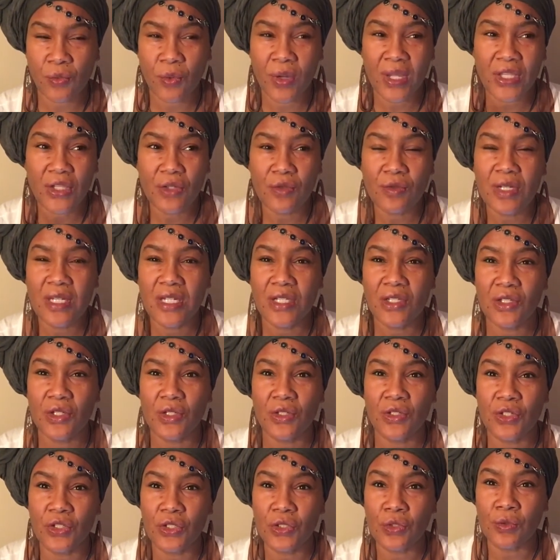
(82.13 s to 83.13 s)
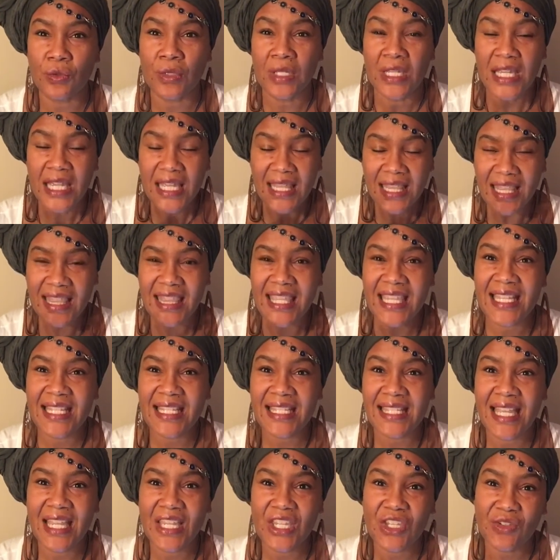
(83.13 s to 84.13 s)
what you need to do, the
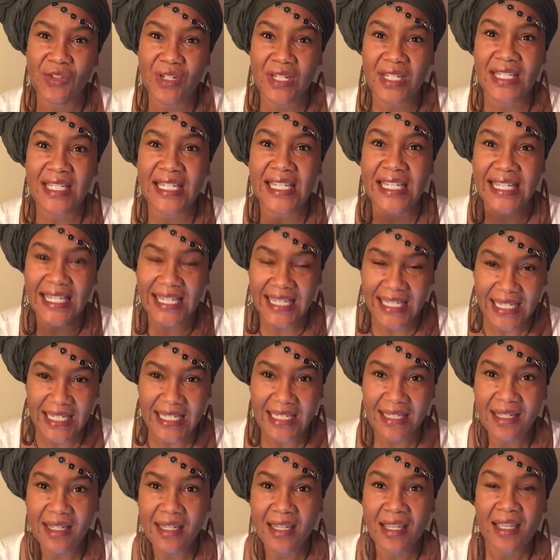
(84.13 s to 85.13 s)
things that you need to get,